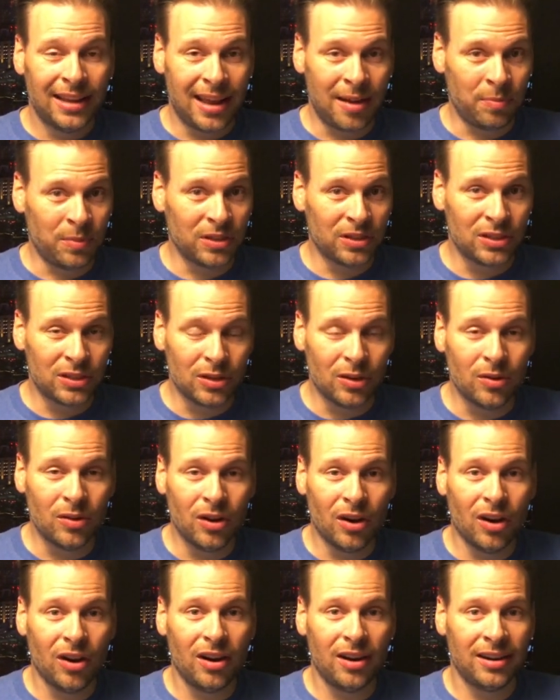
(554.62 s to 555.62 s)
Captain
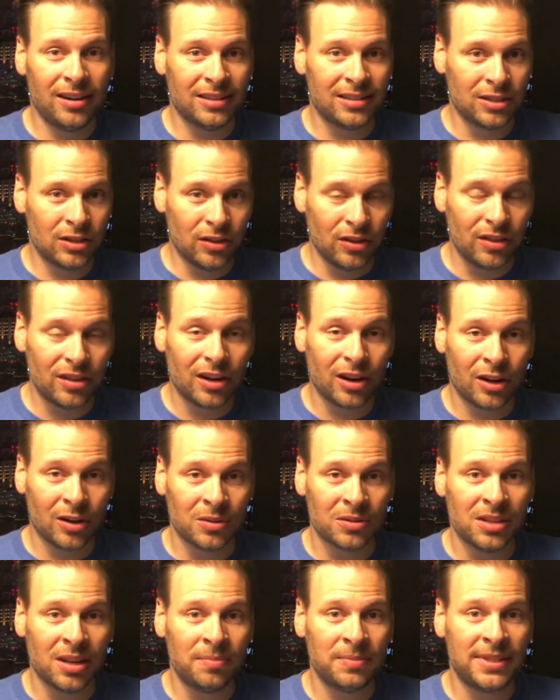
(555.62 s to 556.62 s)
Sonar, and it's good that it
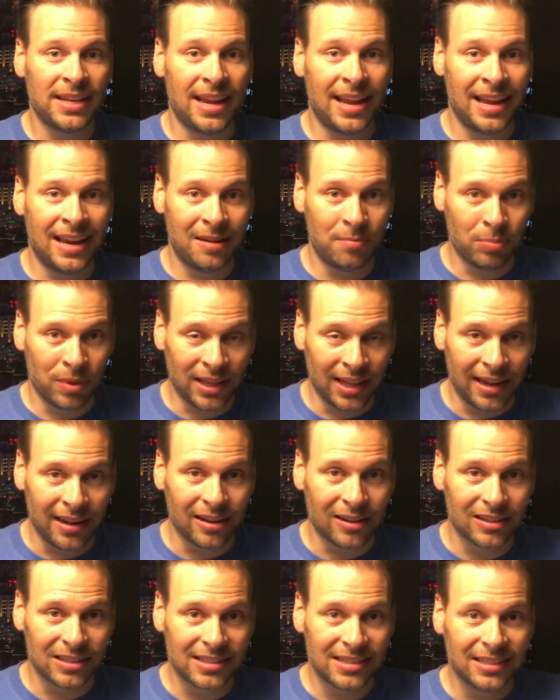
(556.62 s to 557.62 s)
goes up to 8
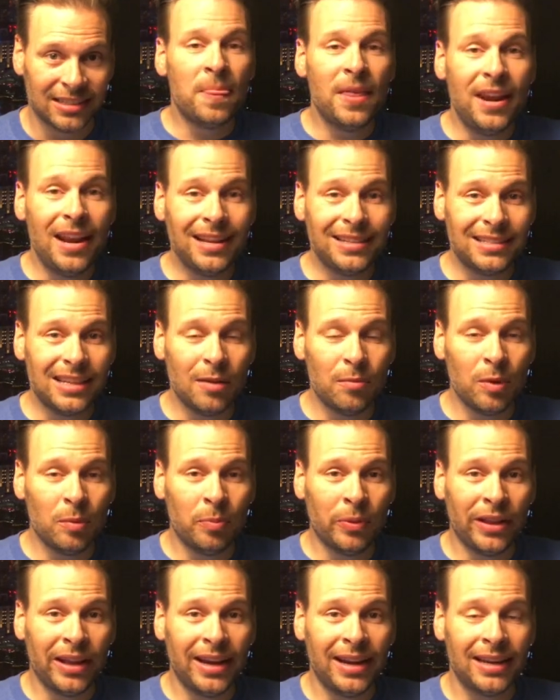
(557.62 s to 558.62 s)
players. The next game we
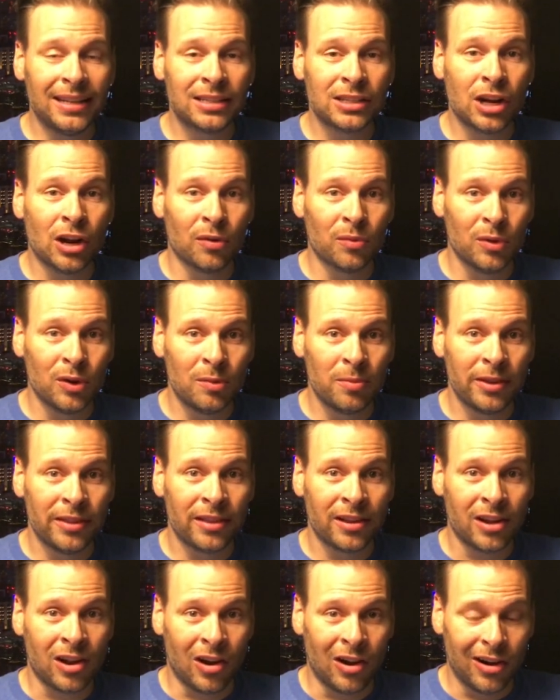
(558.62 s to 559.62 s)
played is Karuba
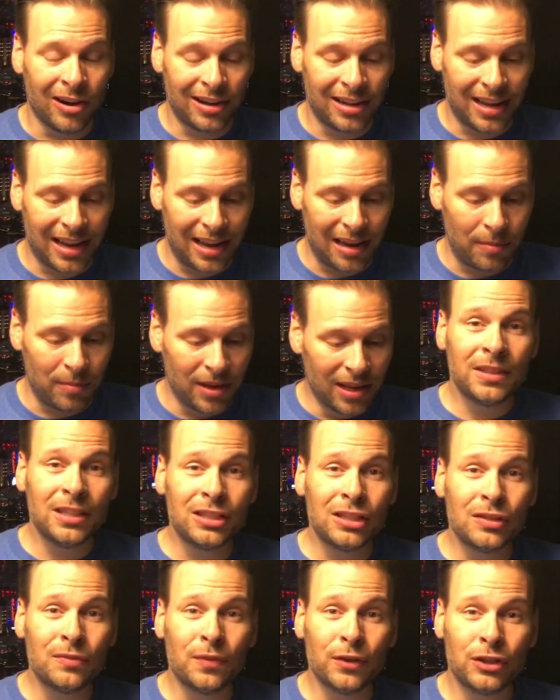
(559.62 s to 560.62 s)
the Card Game. This
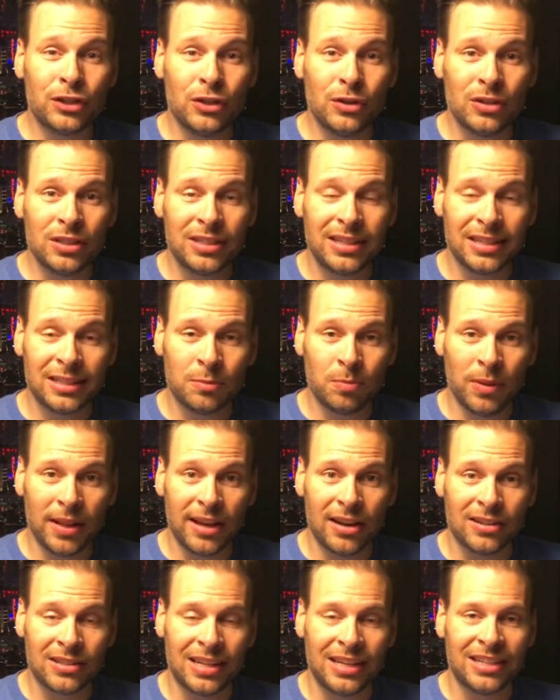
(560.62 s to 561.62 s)
is for 2 to 6
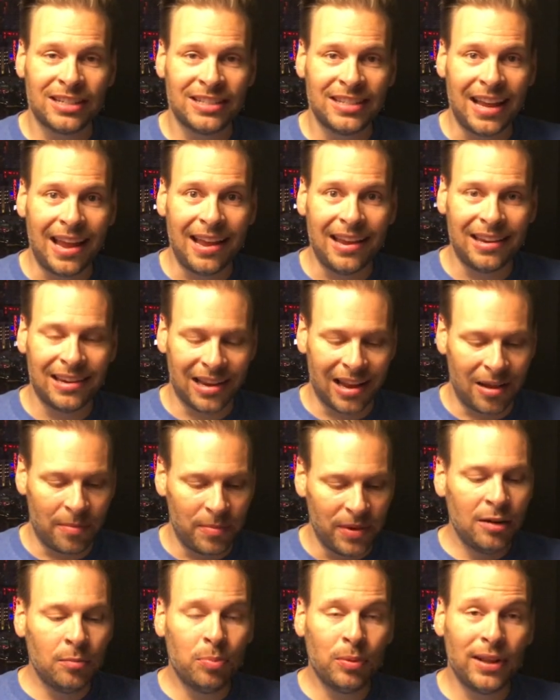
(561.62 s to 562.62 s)
players ages 8 and
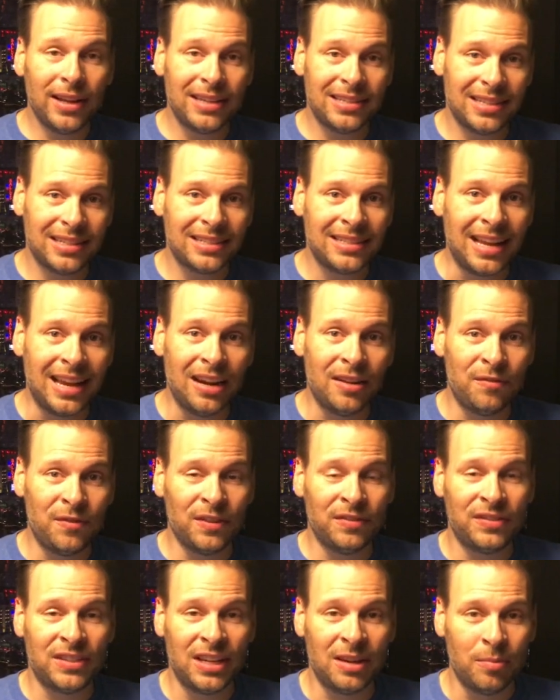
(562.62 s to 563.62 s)
up and plays in 10 to
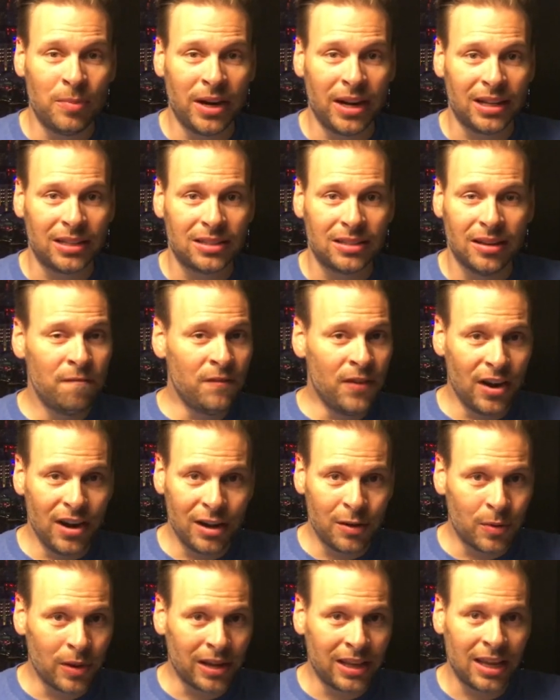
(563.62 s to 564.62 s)
15 minutes. Very
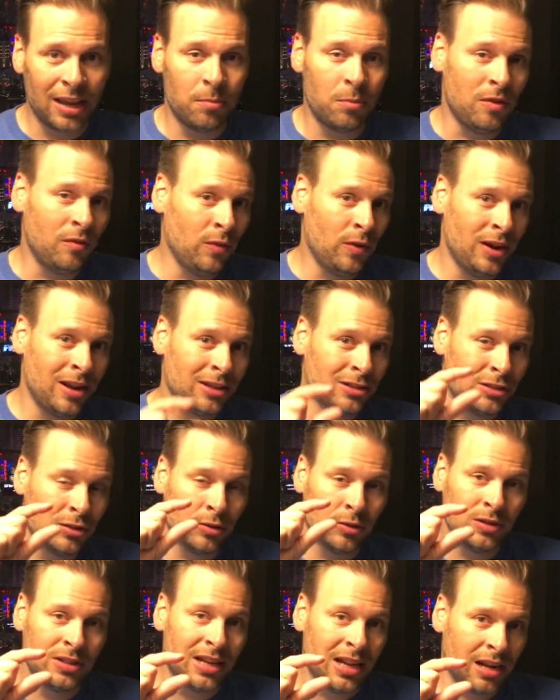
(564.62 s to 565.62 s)
quick game, everyone has their
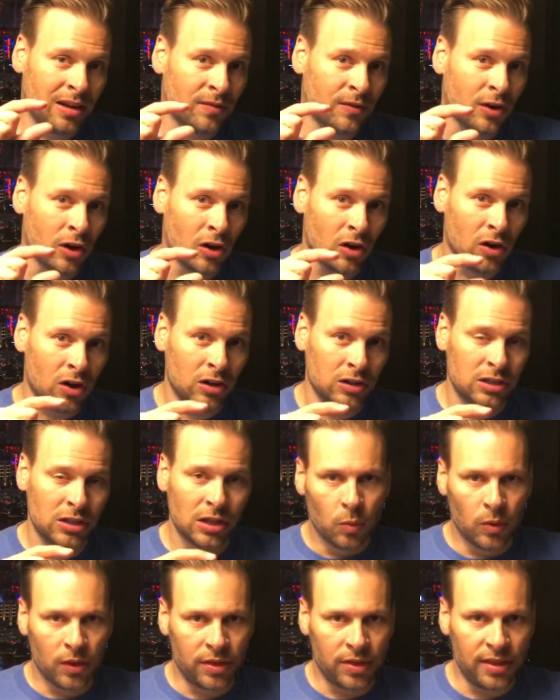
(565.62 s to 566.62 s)
own deck of cards
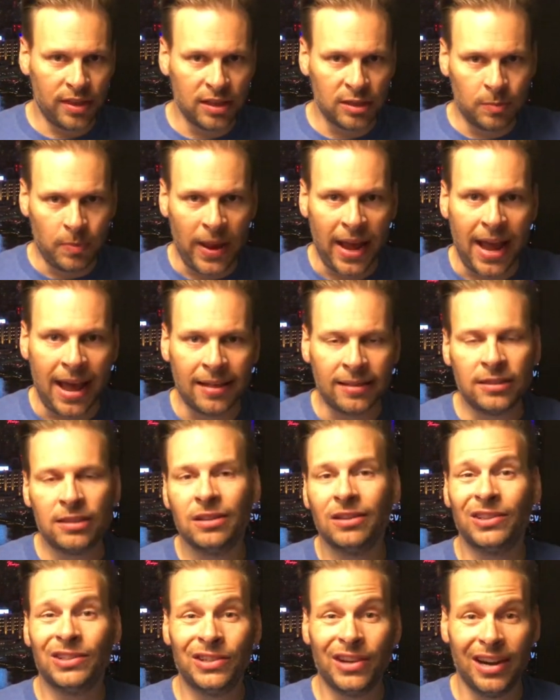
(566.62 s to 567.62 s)
with these paths and
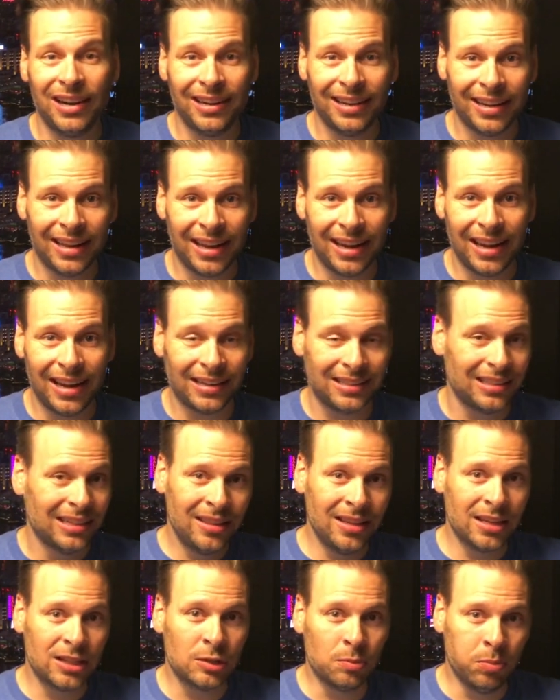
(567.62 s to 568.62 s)
you're trying to connect
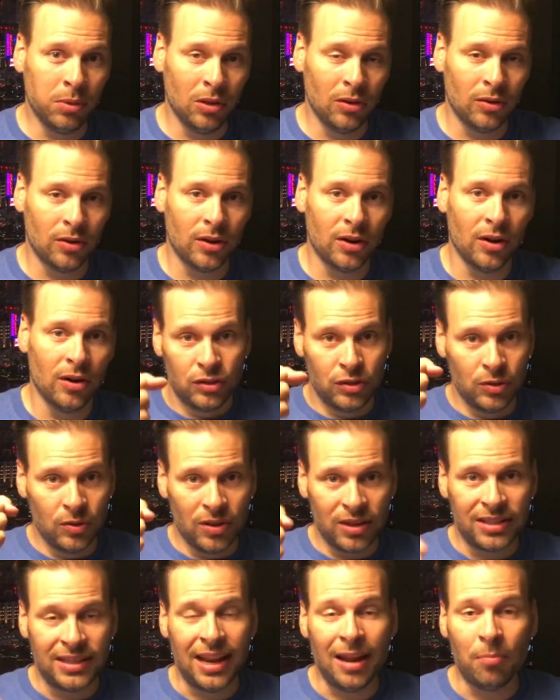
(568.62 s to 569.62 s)
the Explorer to
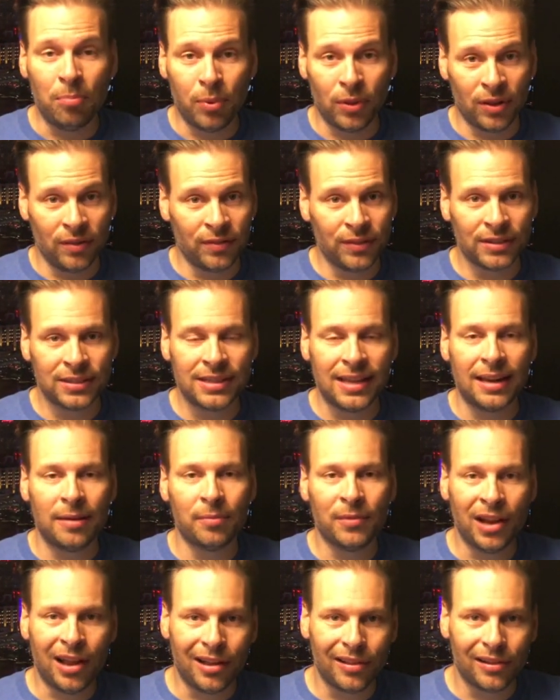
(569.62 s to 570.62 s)
the temple of their same
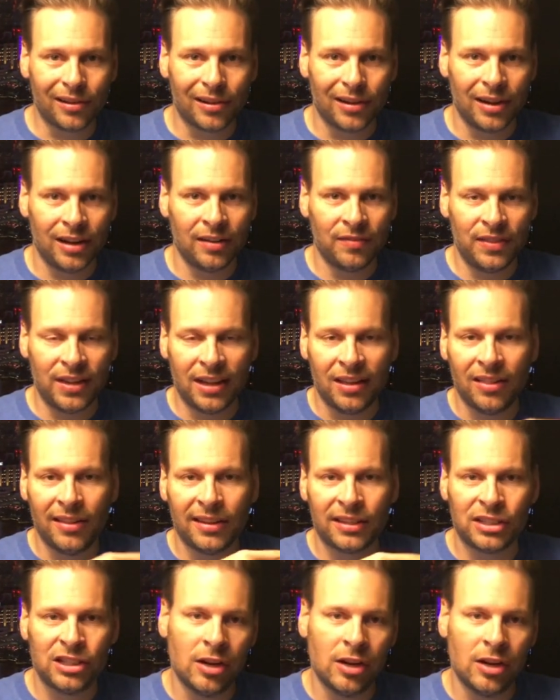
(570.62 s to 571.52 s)
color and if they collect